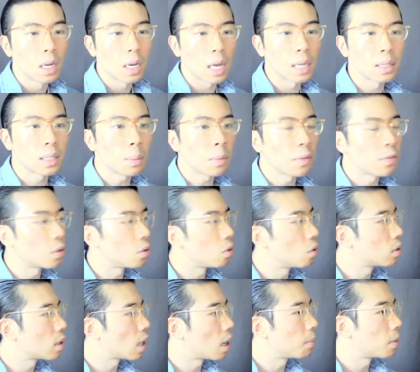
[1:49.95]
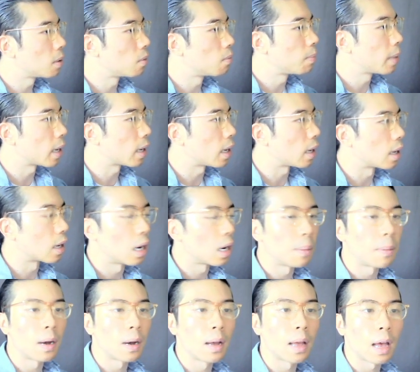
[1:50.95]
And some of the news I've been picking
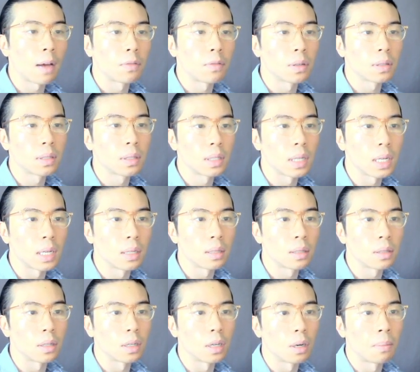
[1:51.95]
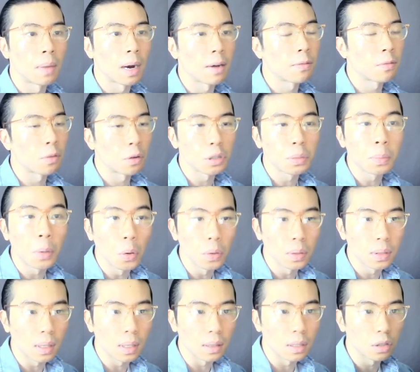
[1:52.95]
up ever since, my first
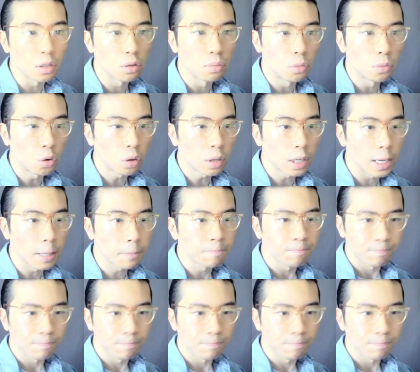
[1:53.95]
posting this morning,